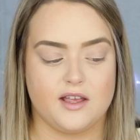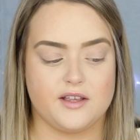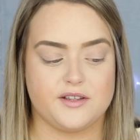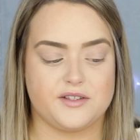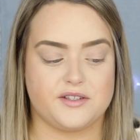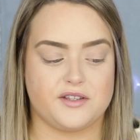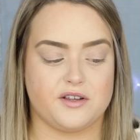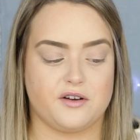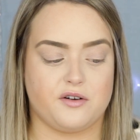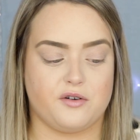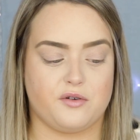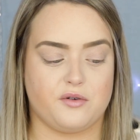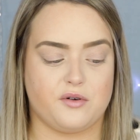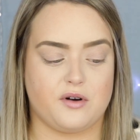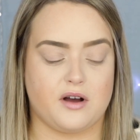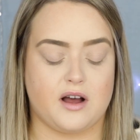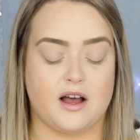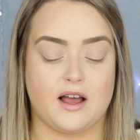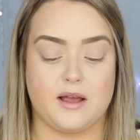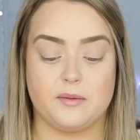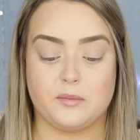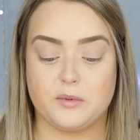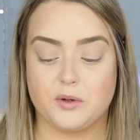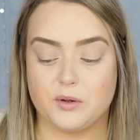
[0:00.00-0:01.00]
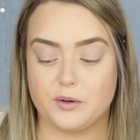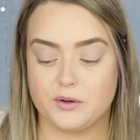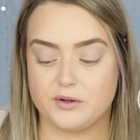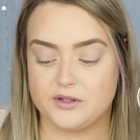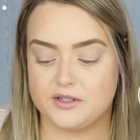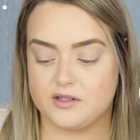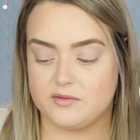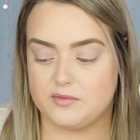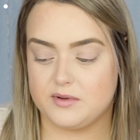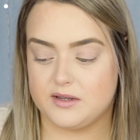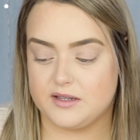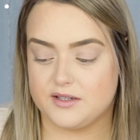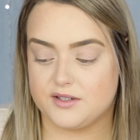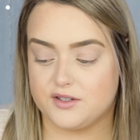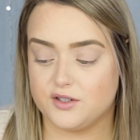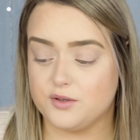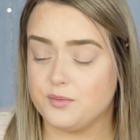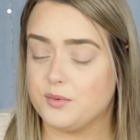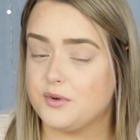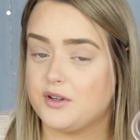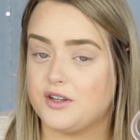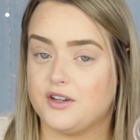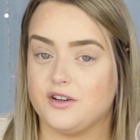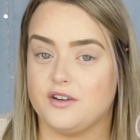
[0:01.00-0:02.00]
So I'm going to be
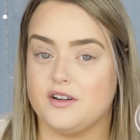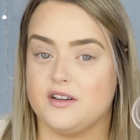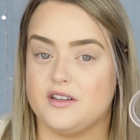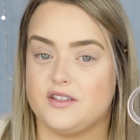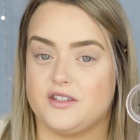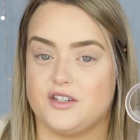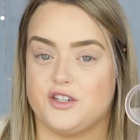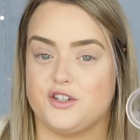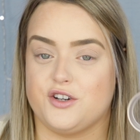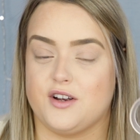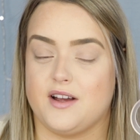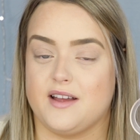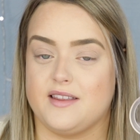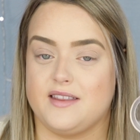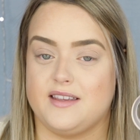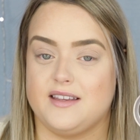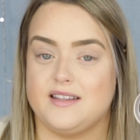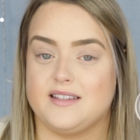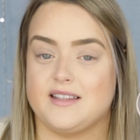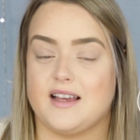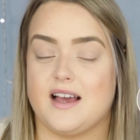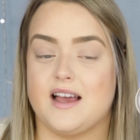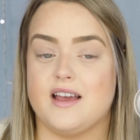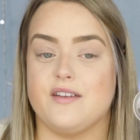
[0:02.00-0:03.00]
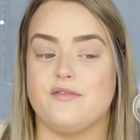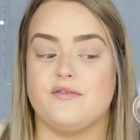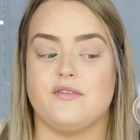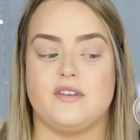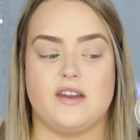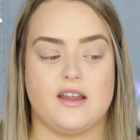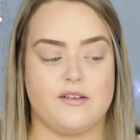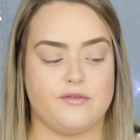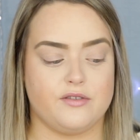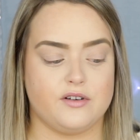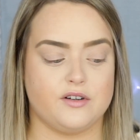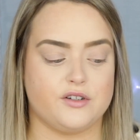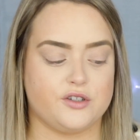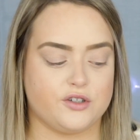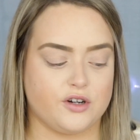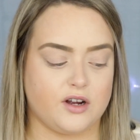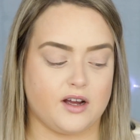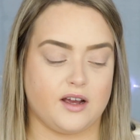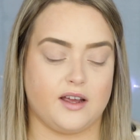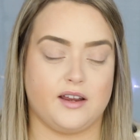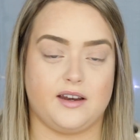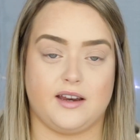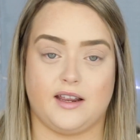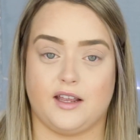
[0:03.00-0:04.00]
super curious to try these. I have never
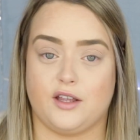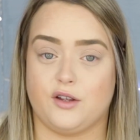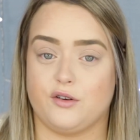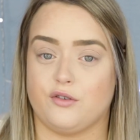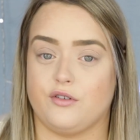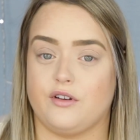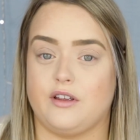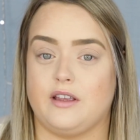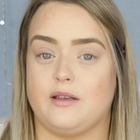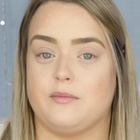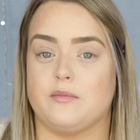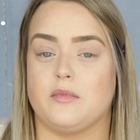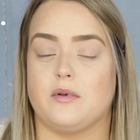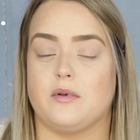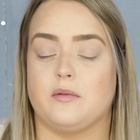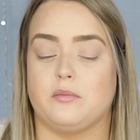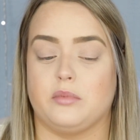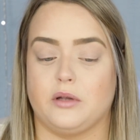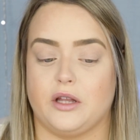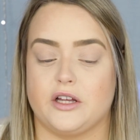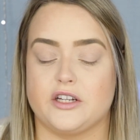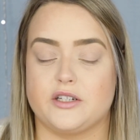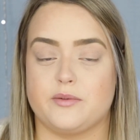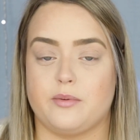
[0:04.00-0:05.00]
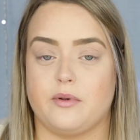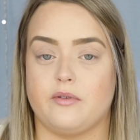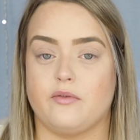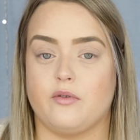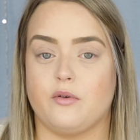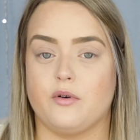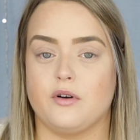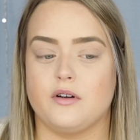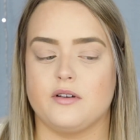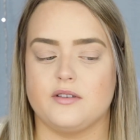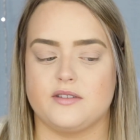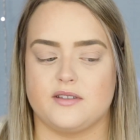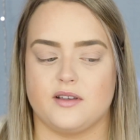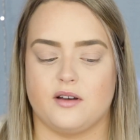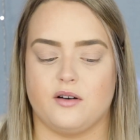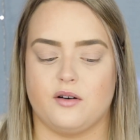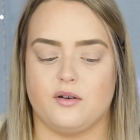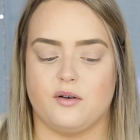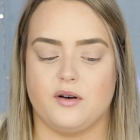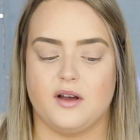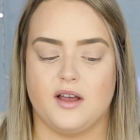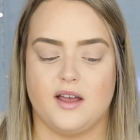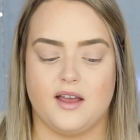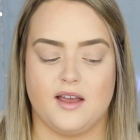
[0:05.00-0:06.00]
tried a cream blush before,
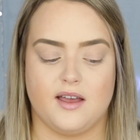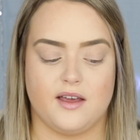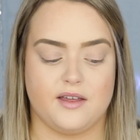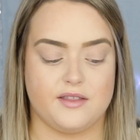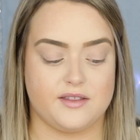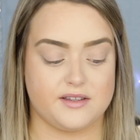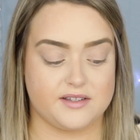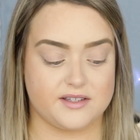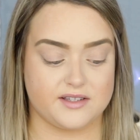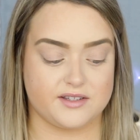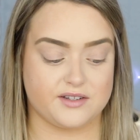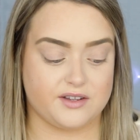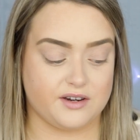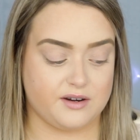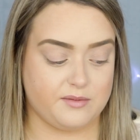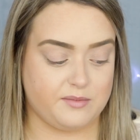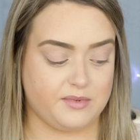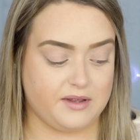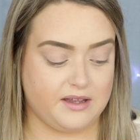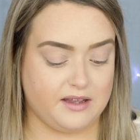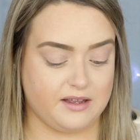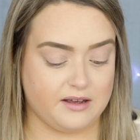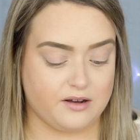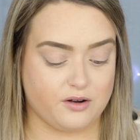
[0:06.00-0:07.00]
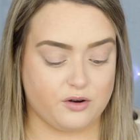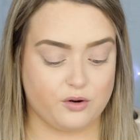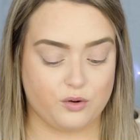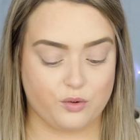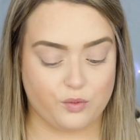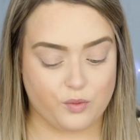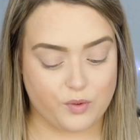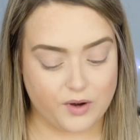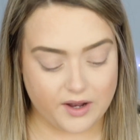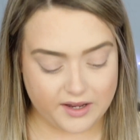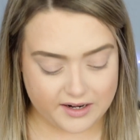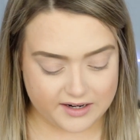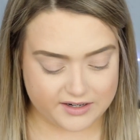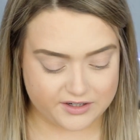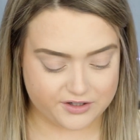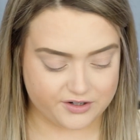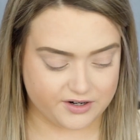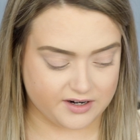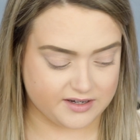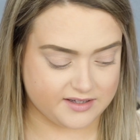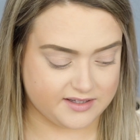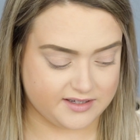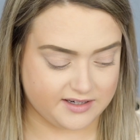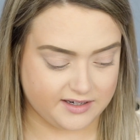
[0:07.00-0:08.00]
so this is going to be quite
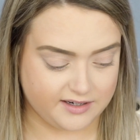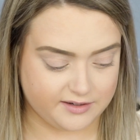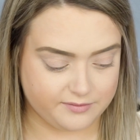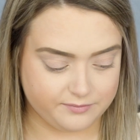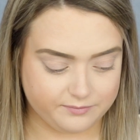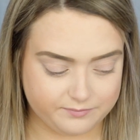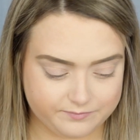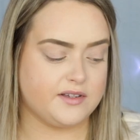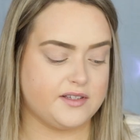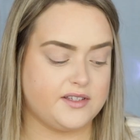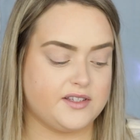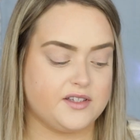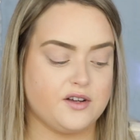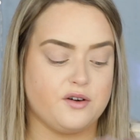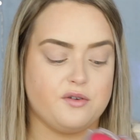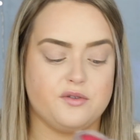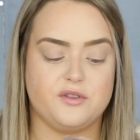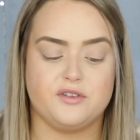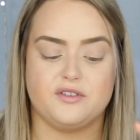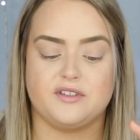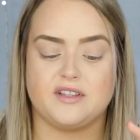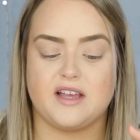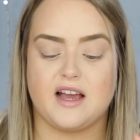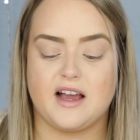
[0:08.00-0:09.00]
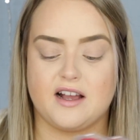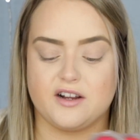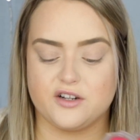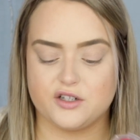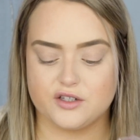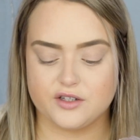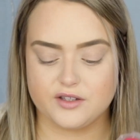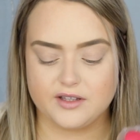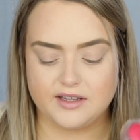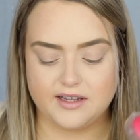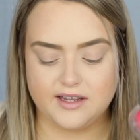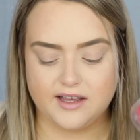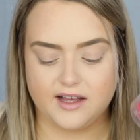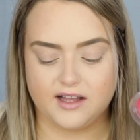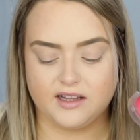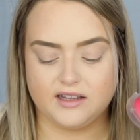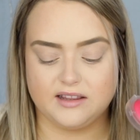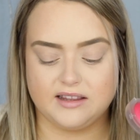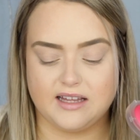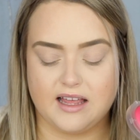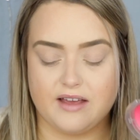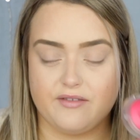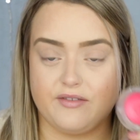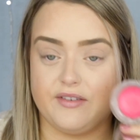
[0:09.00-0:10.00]
interesting. So there's actually
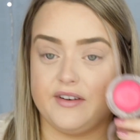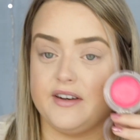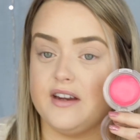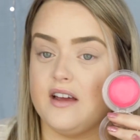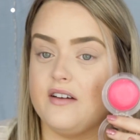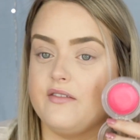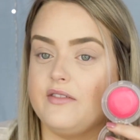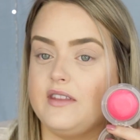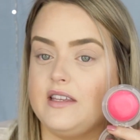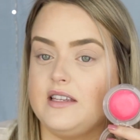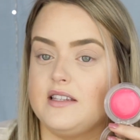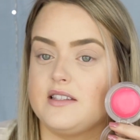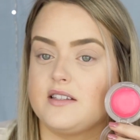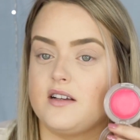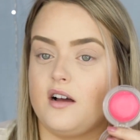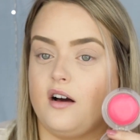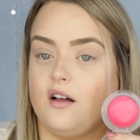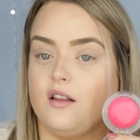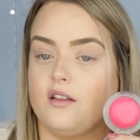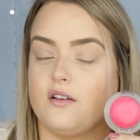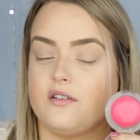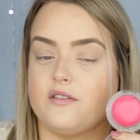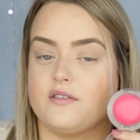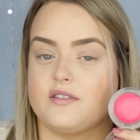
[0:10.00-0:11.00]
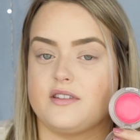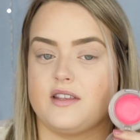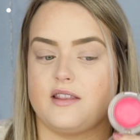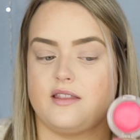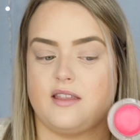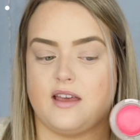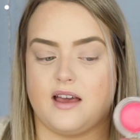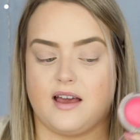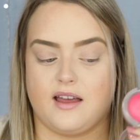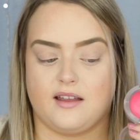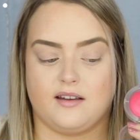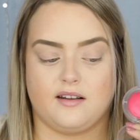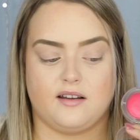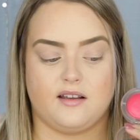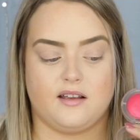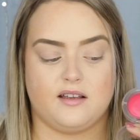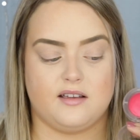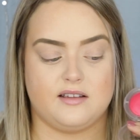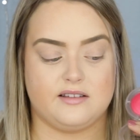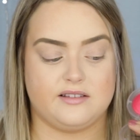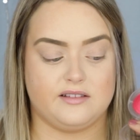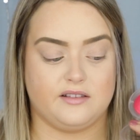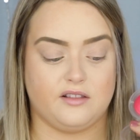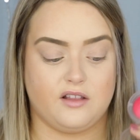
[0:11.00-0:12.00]
11 of these colors that
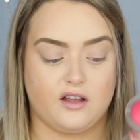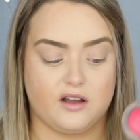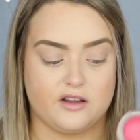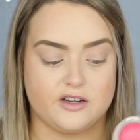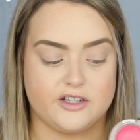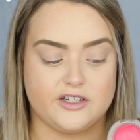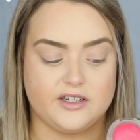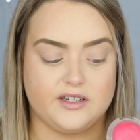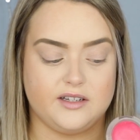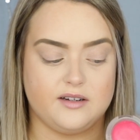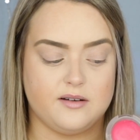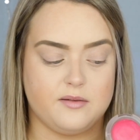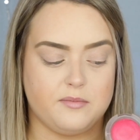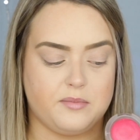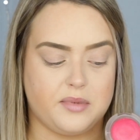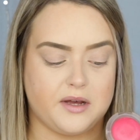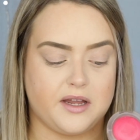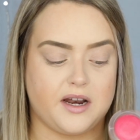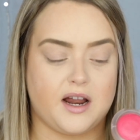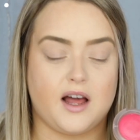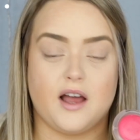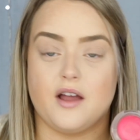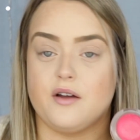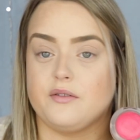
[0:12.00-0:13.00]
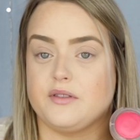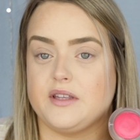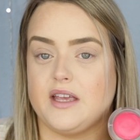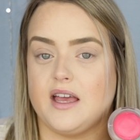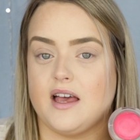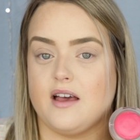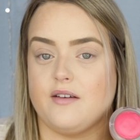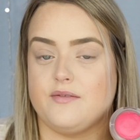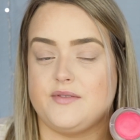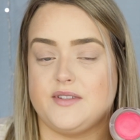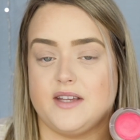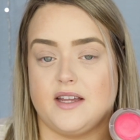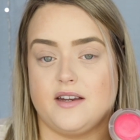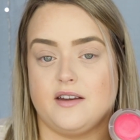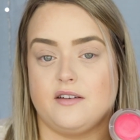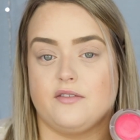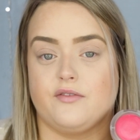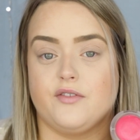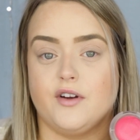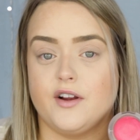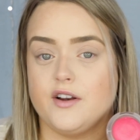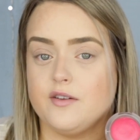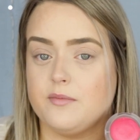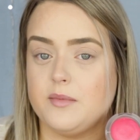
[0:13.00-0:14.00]
is launching, but I only have 10 in
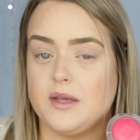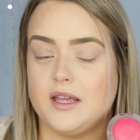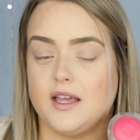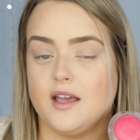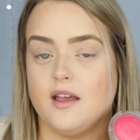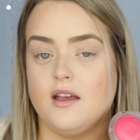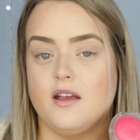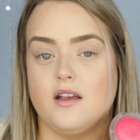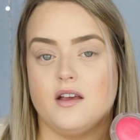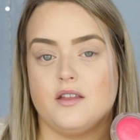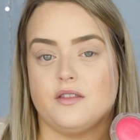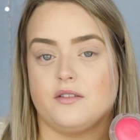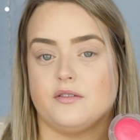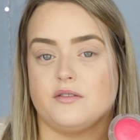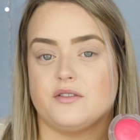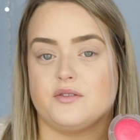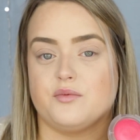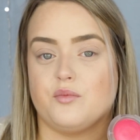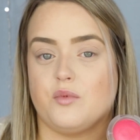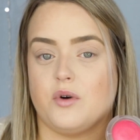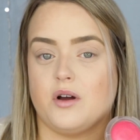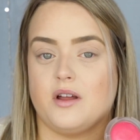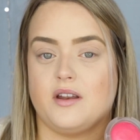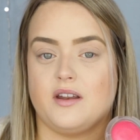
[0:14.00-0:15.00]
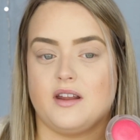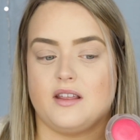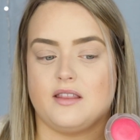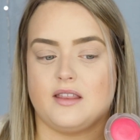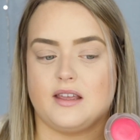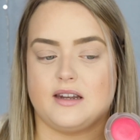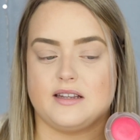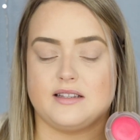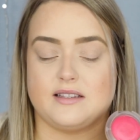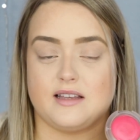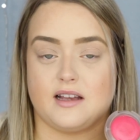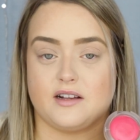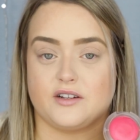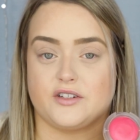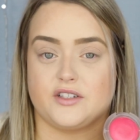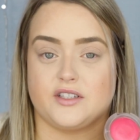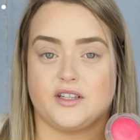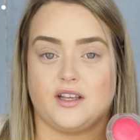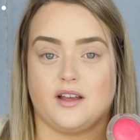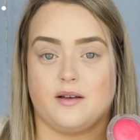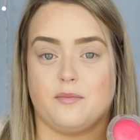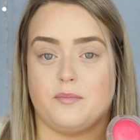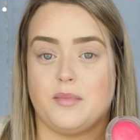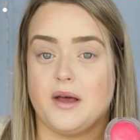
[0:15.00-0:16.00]
front of me. There's one that is
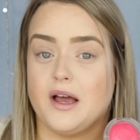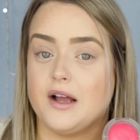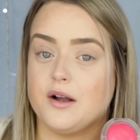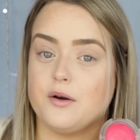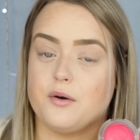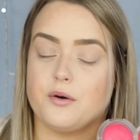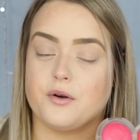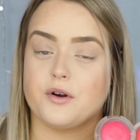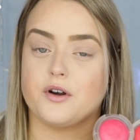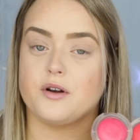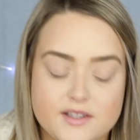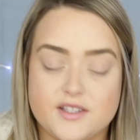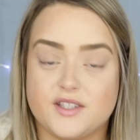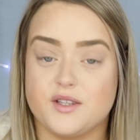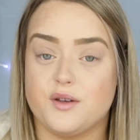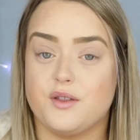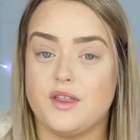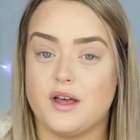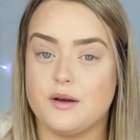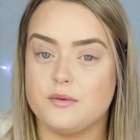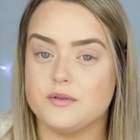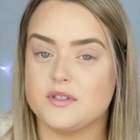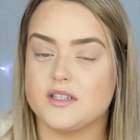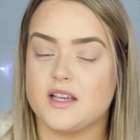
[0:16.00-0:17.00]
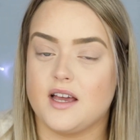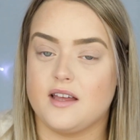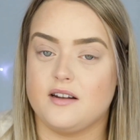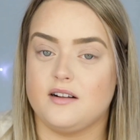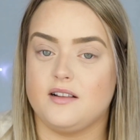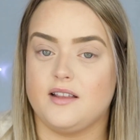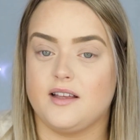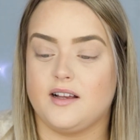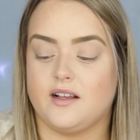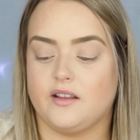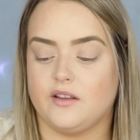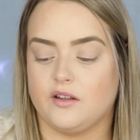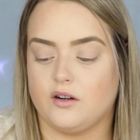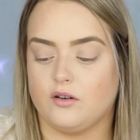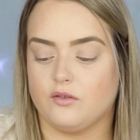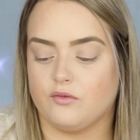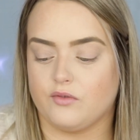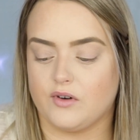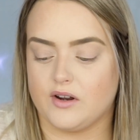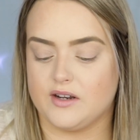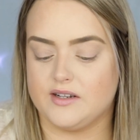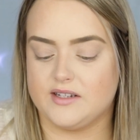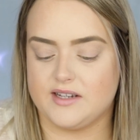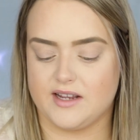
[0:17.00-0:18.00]
actually on back order. So that was kind of like a little
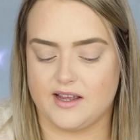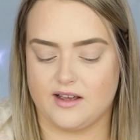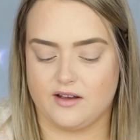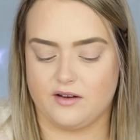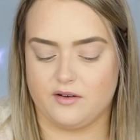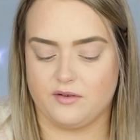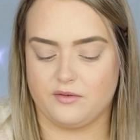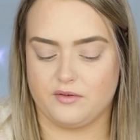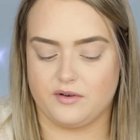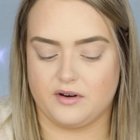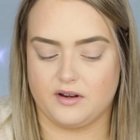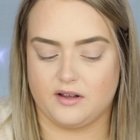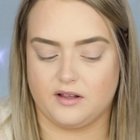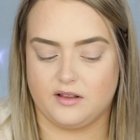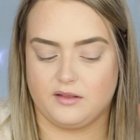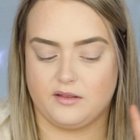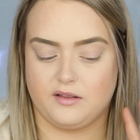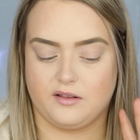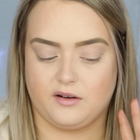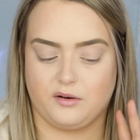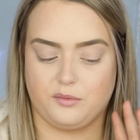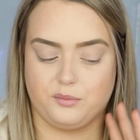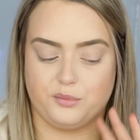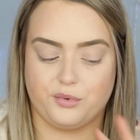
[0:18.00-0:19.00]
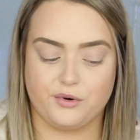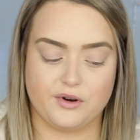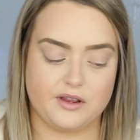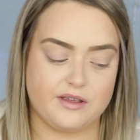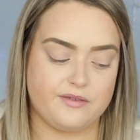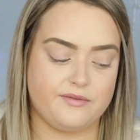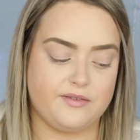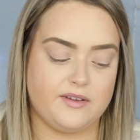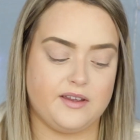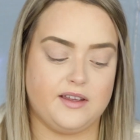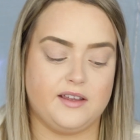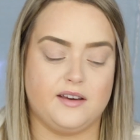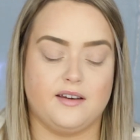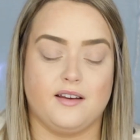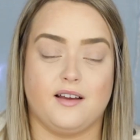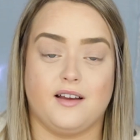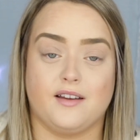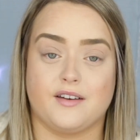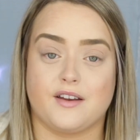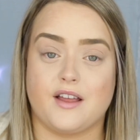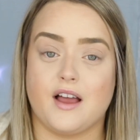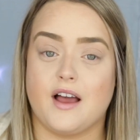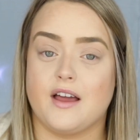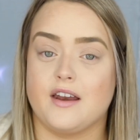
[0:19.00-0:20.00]
rundown, a little briefing
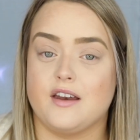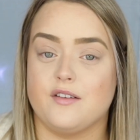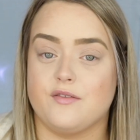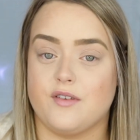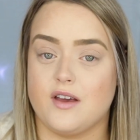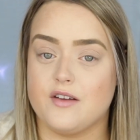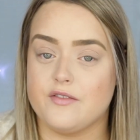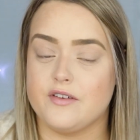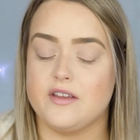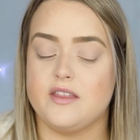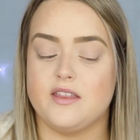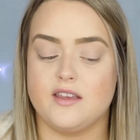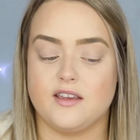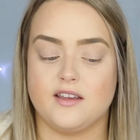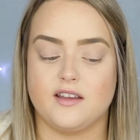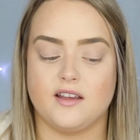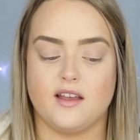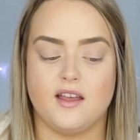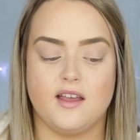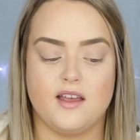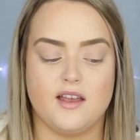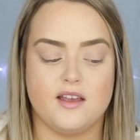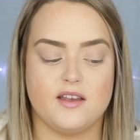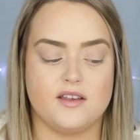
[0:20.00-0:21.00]
on kind of everything.